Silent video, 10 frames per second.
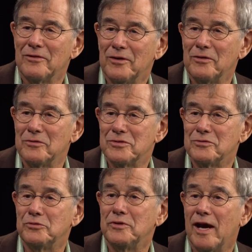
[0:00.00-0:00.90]
for those
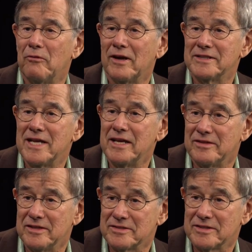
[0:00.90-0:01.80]
who do not want to
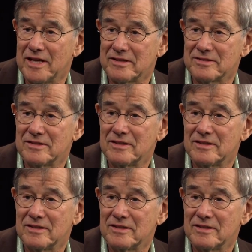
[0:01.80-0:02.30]
take these tests?